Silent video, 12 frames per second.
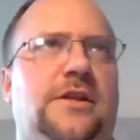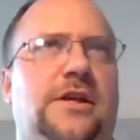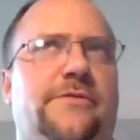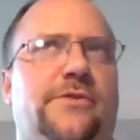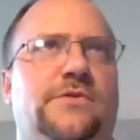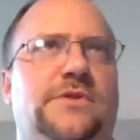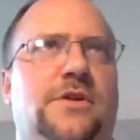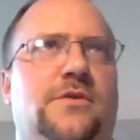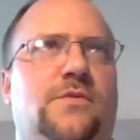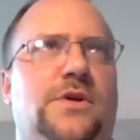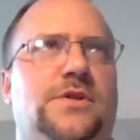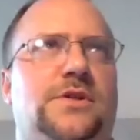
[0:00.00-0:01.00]
to think if there was another
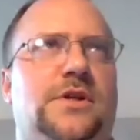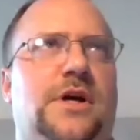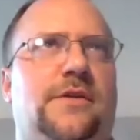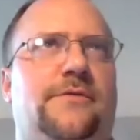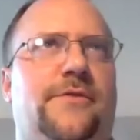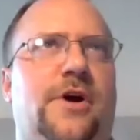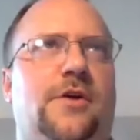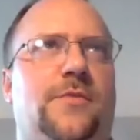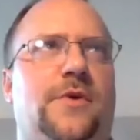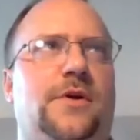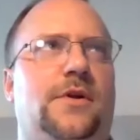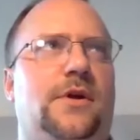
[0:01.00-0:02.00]
question on
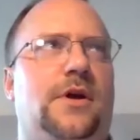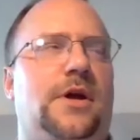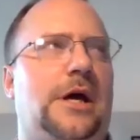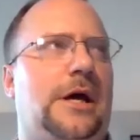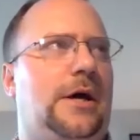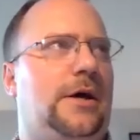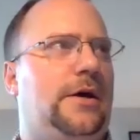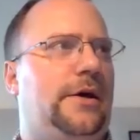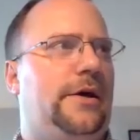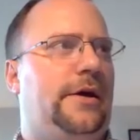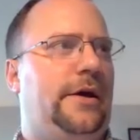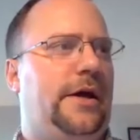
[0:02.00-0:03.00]
environment.
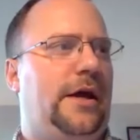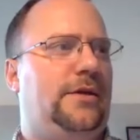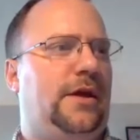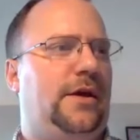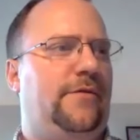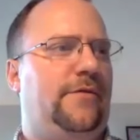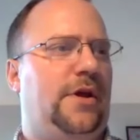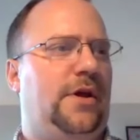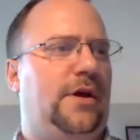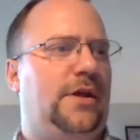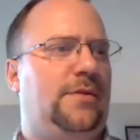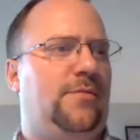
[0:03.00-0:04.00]
I can't think of
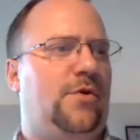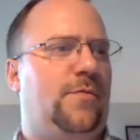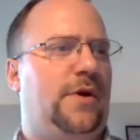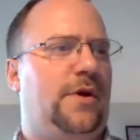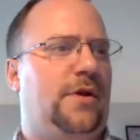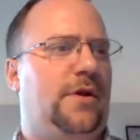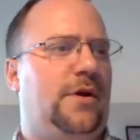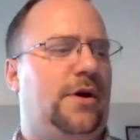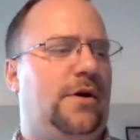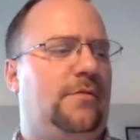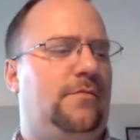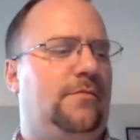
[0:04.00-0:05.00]
any at the moment.
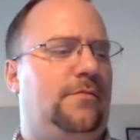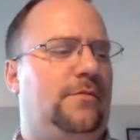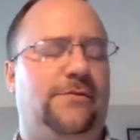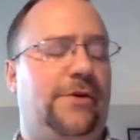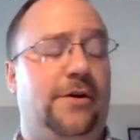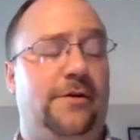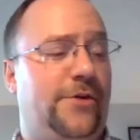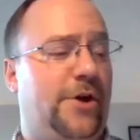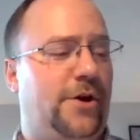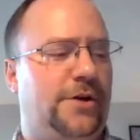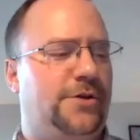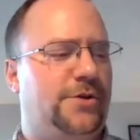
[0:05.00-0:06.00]
Very,
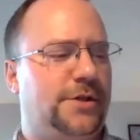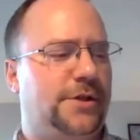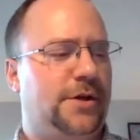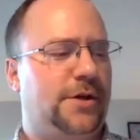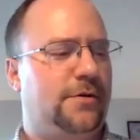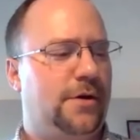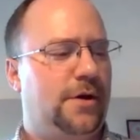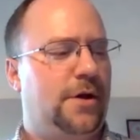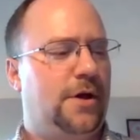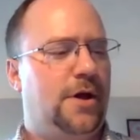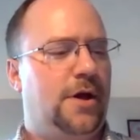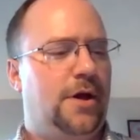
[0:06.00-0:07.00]
very interesting though.
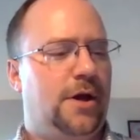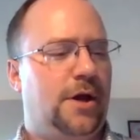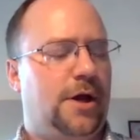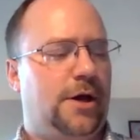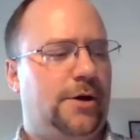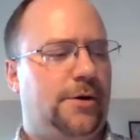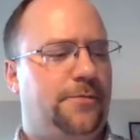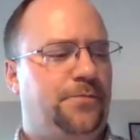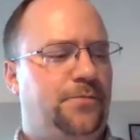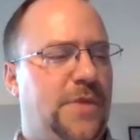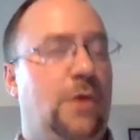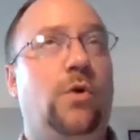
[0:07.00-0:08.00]

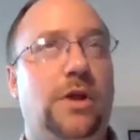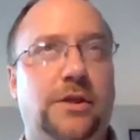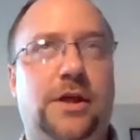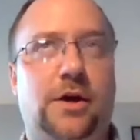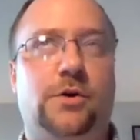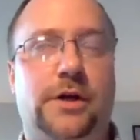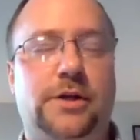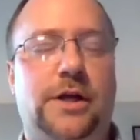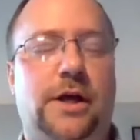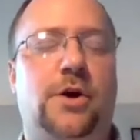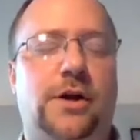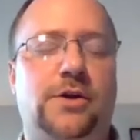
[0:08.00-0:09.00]

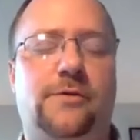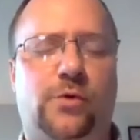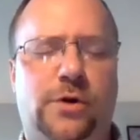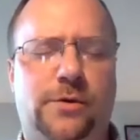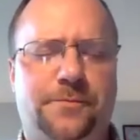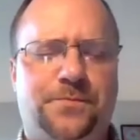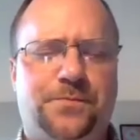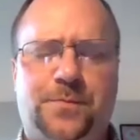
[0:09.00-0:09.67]
No, I do have one.